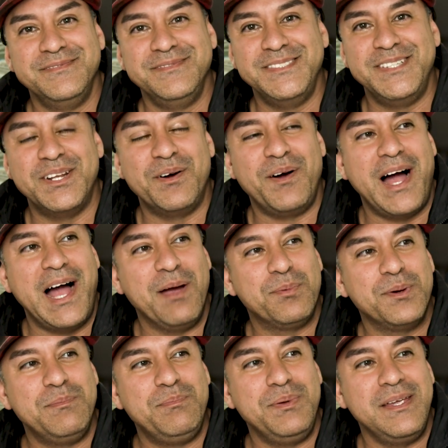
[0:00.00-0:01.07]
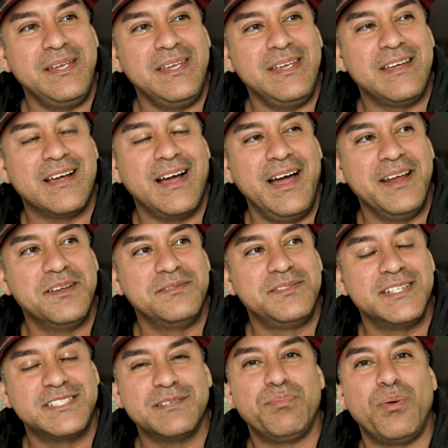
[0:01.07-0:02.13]
You know, I would be kind of
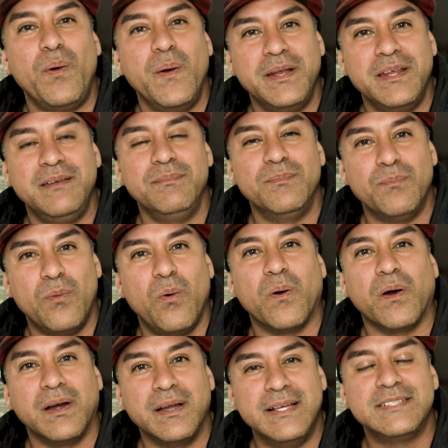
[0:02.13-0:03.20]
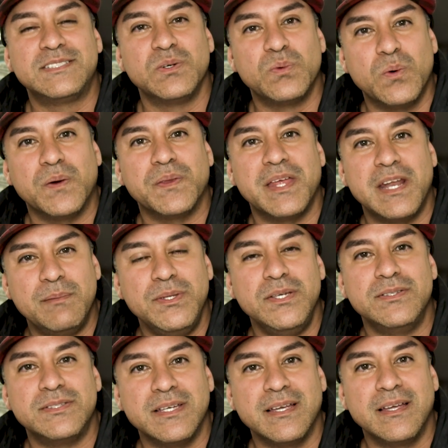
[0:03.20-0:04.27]
disappointed, more is the word that I'm
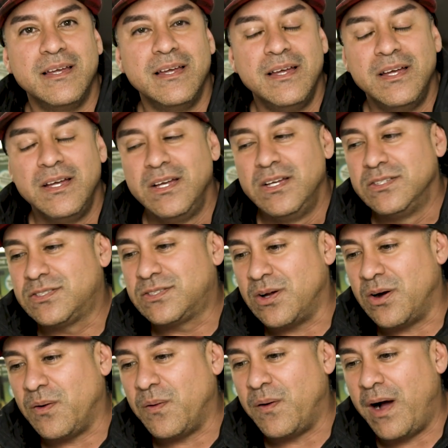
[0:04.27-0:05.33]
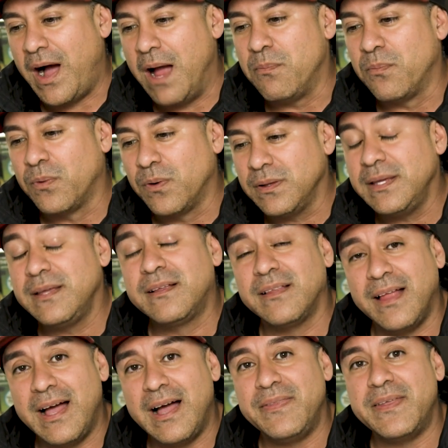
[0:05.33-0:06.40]
using. So I'm really
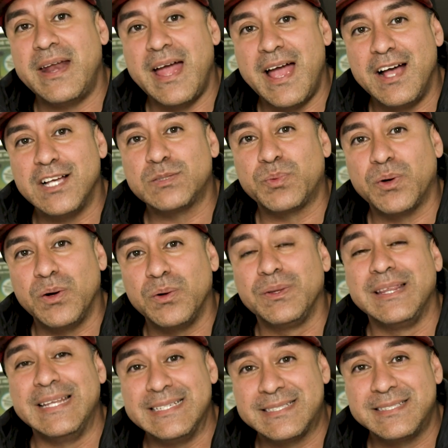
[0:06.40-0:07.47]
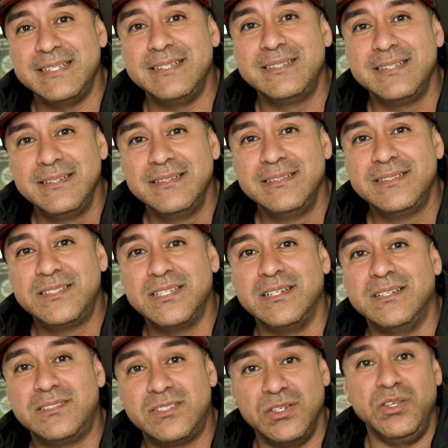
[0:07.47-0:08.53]
glad that Hasbro listened
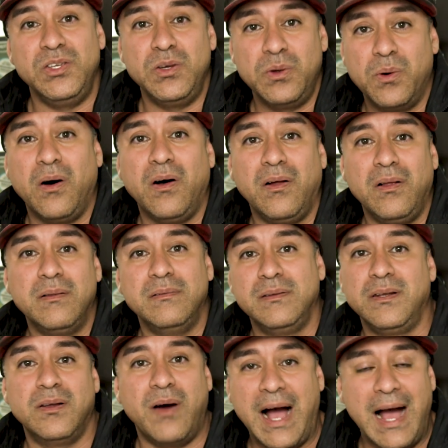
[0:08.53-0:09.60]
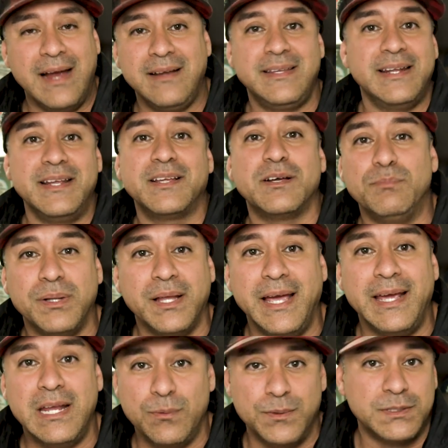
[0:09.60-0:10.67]
to you all. You know, I didn't
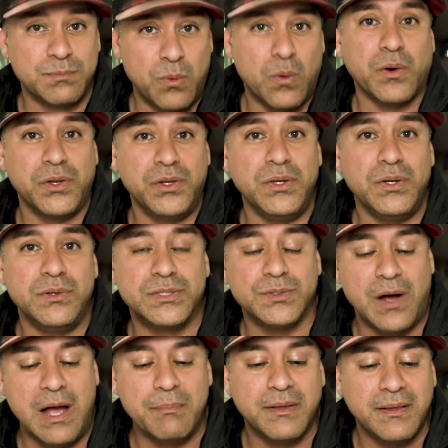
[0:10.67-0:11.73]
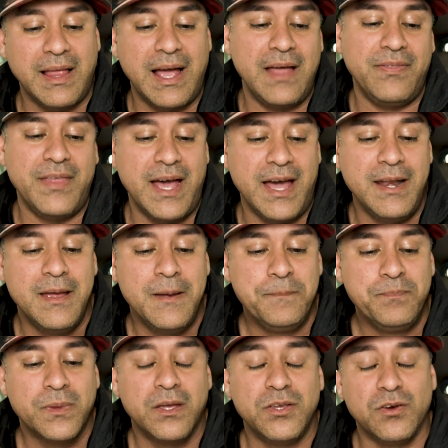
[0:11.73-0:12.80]
complain. It was more you. So I'm glad that
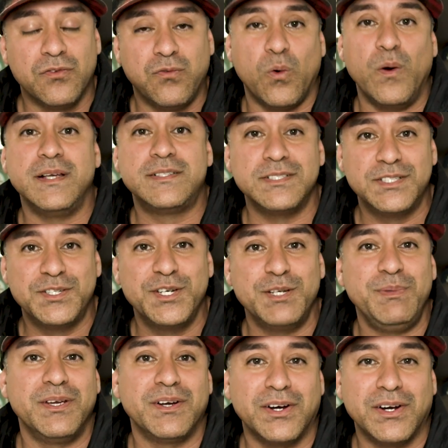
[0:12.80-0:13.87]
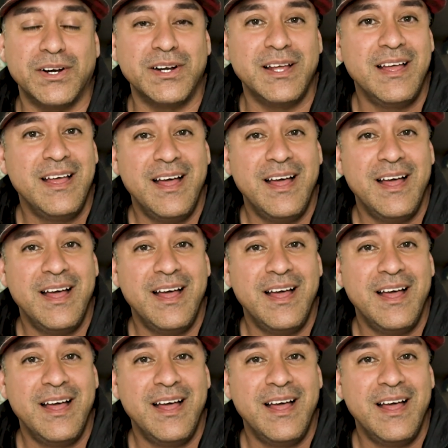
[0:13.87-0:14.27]
your voices could be heard.